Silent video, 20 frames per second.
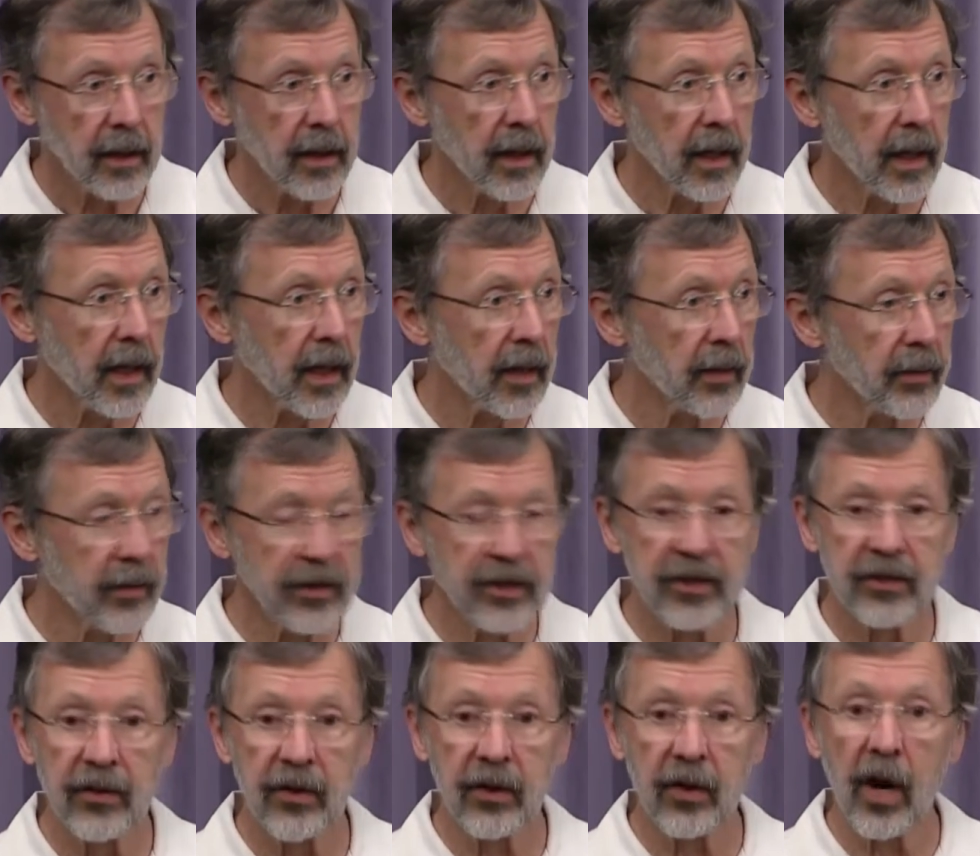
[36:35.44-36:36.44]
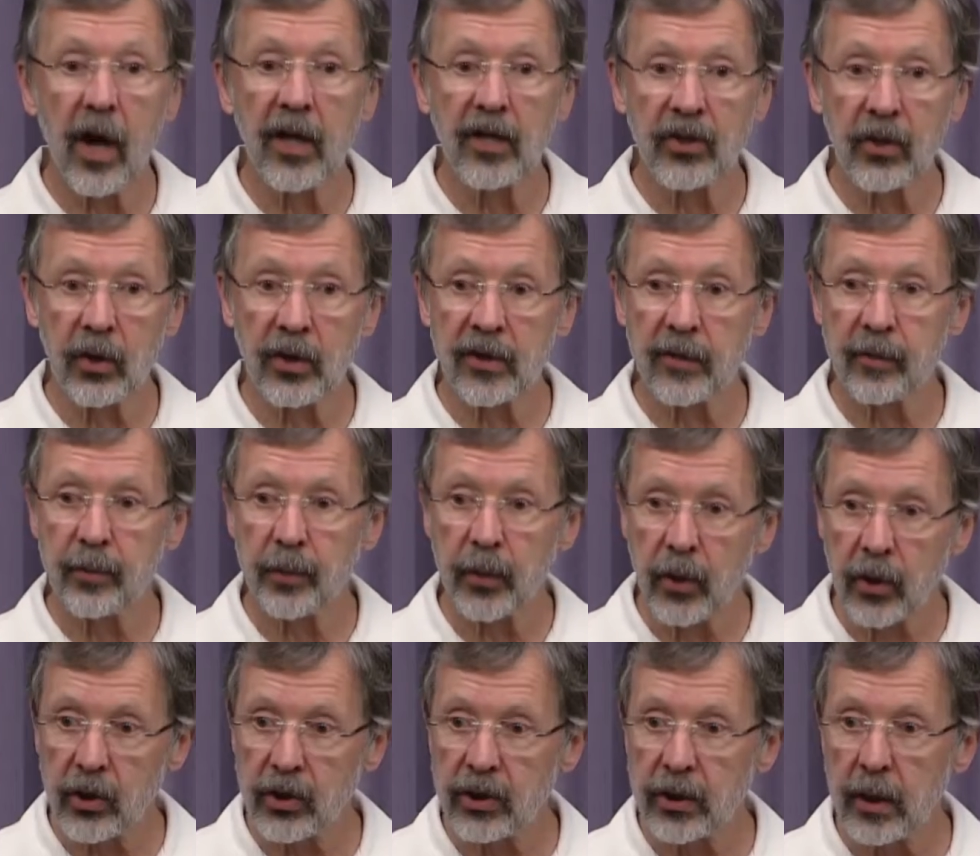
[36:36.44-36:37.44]
Uh, there's, there are all sorts of
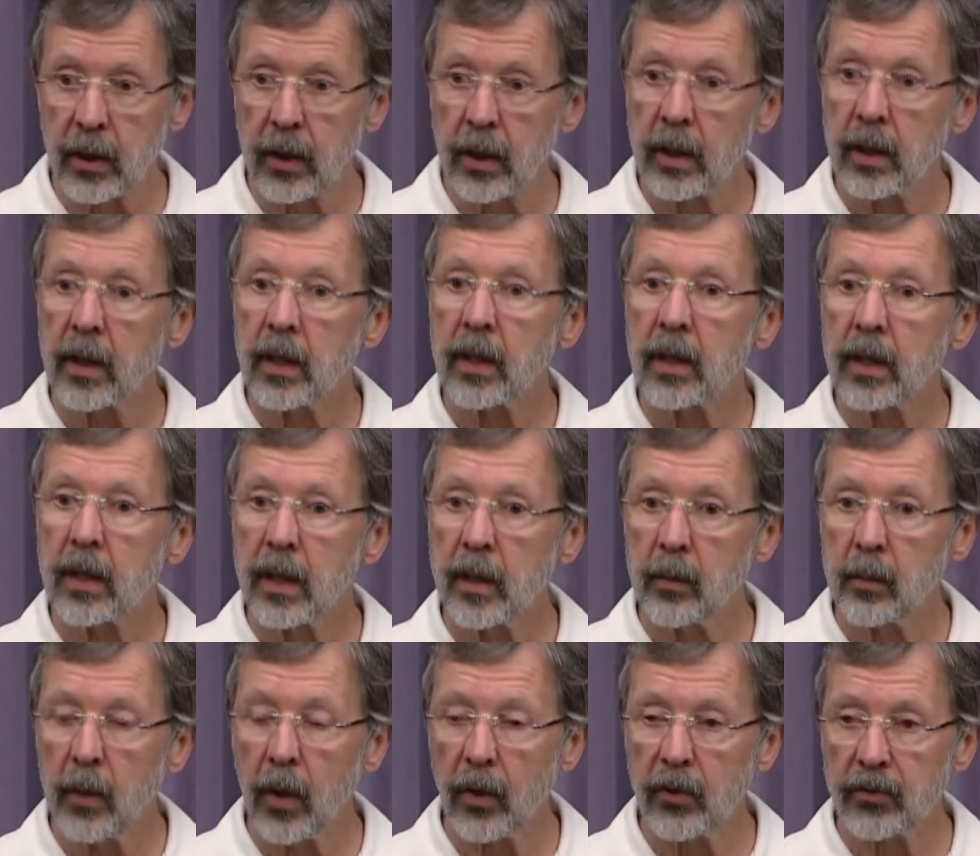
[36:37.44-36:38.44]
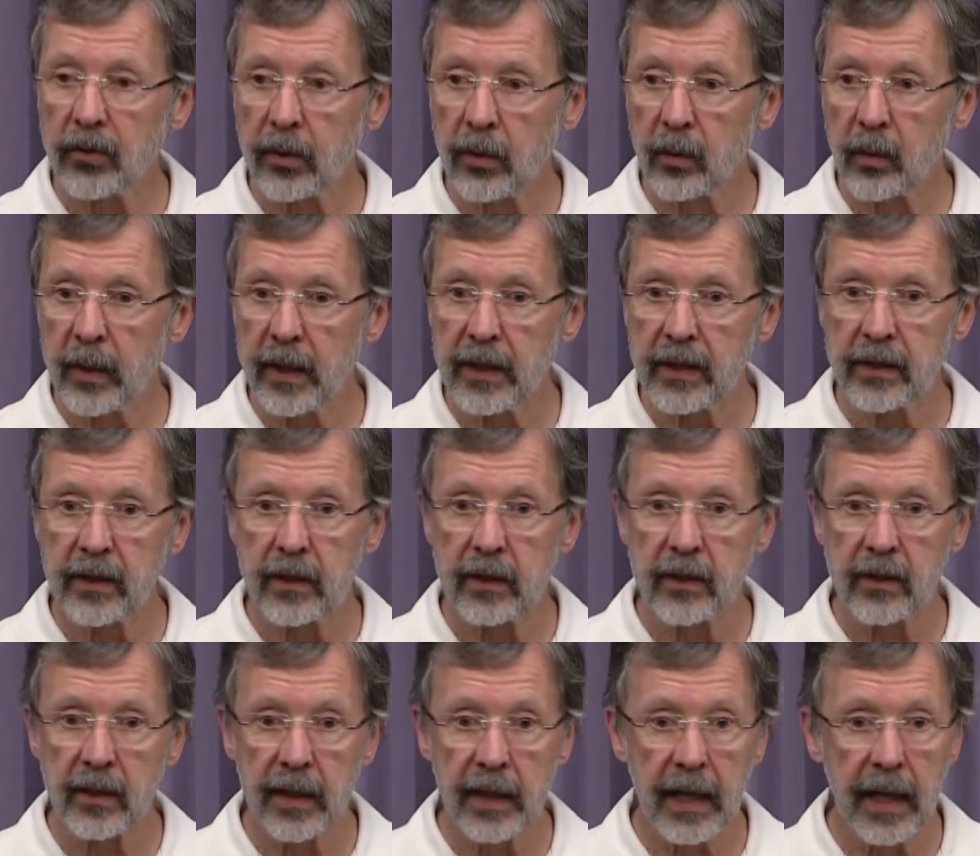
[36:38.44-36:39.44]
personal, emotional
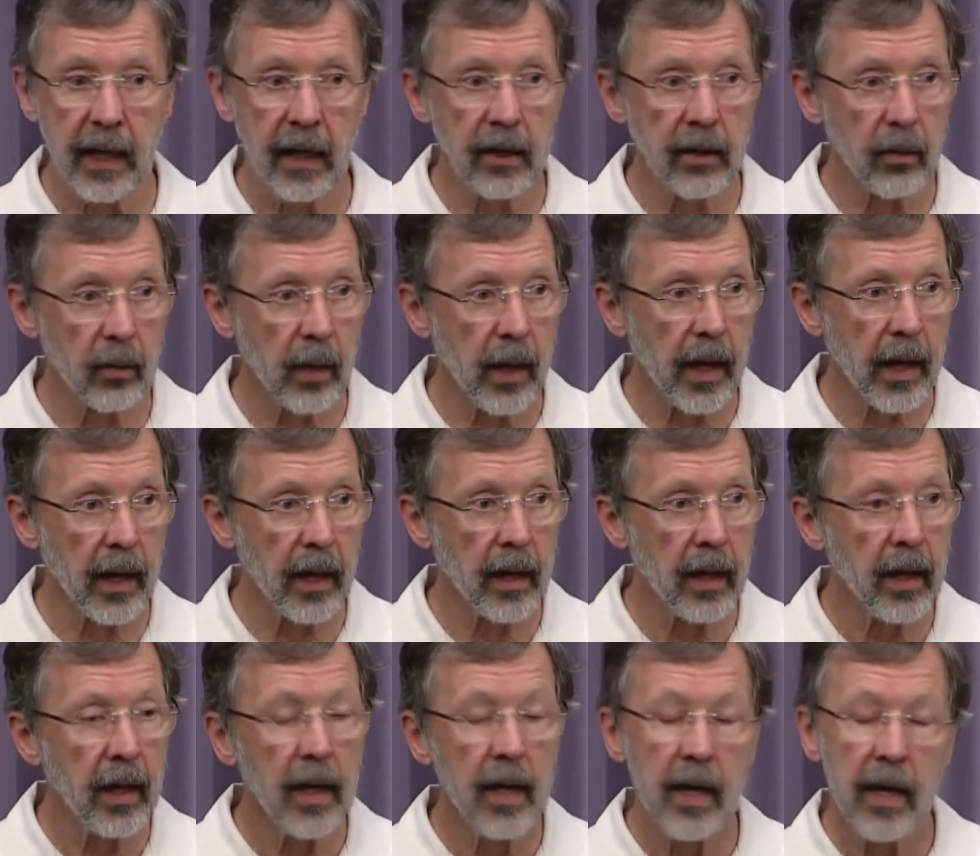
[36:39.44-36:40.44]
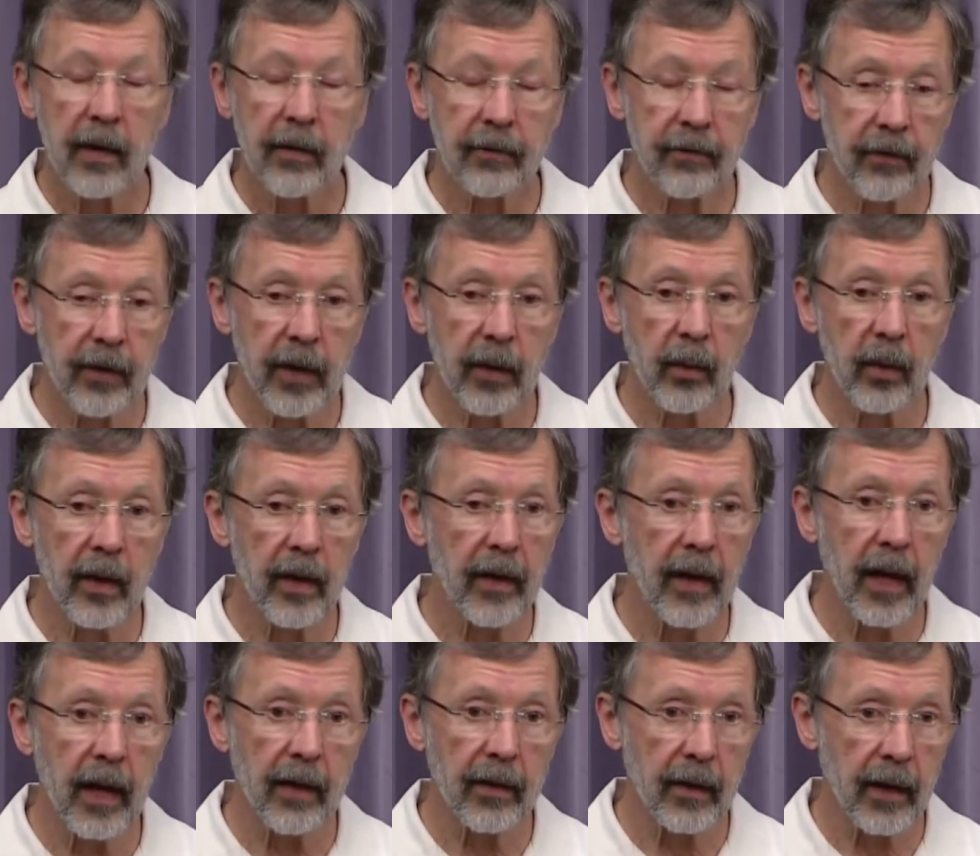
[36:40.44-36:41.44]
reasons that get in the way frequently,
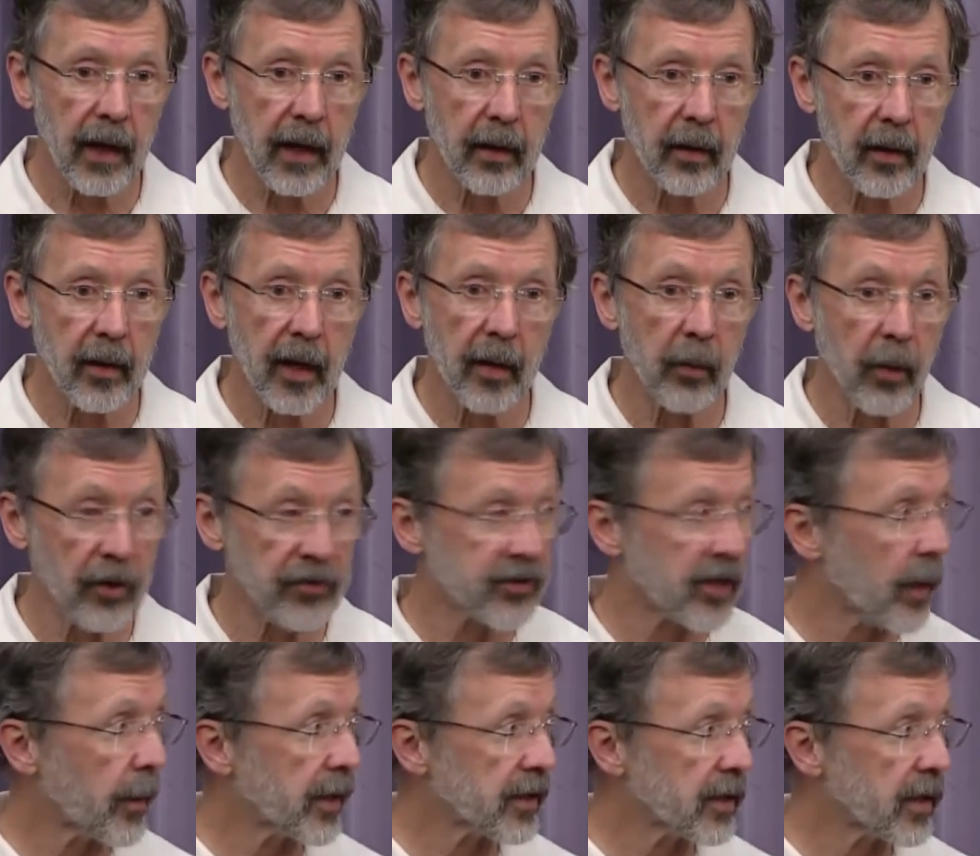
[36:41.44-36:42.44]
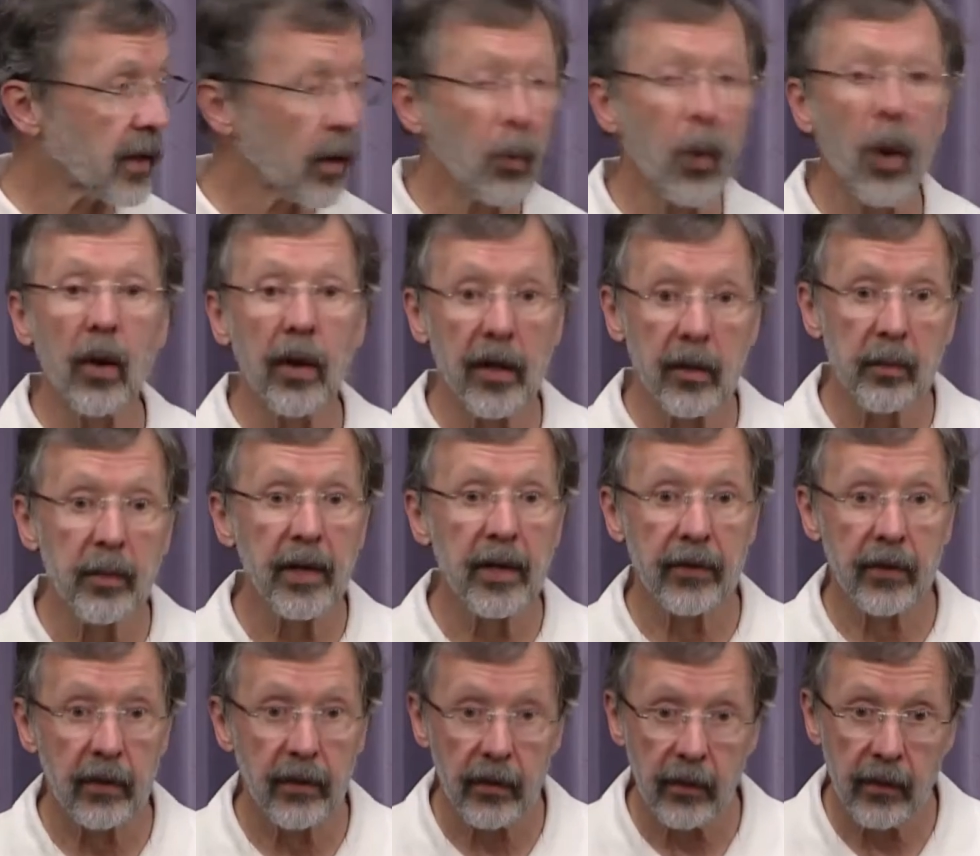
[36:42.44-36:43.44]
and, and most of the time actually, they won't admit
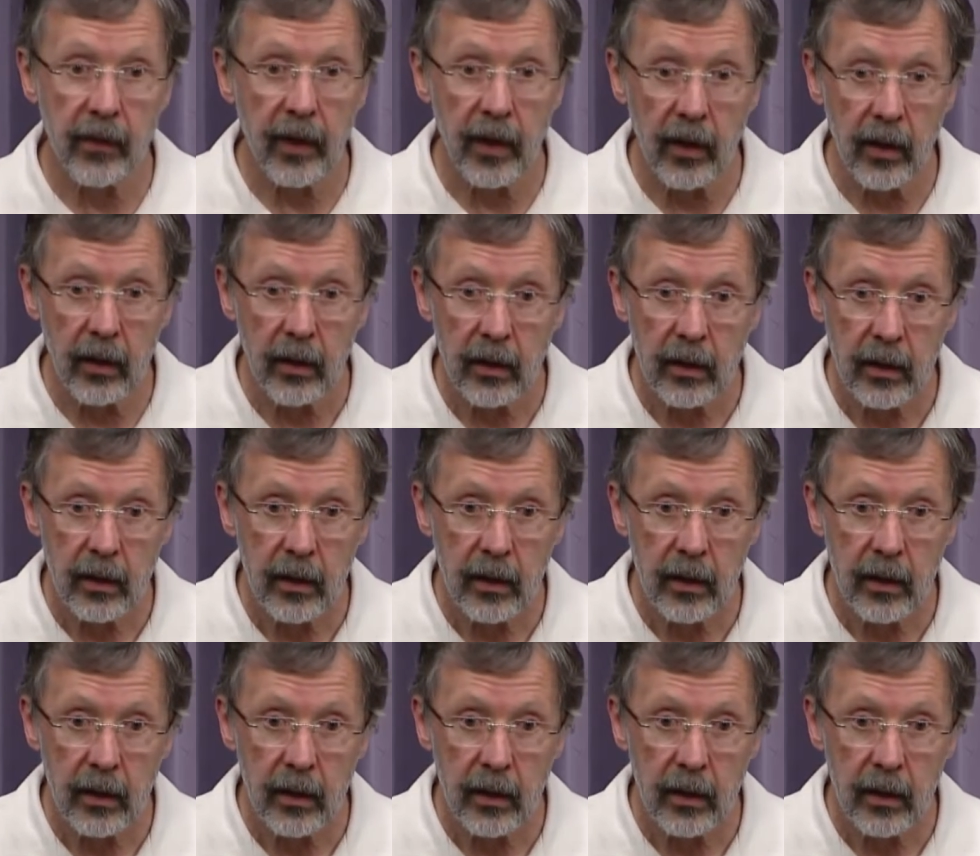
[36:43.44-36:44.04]
that they're there.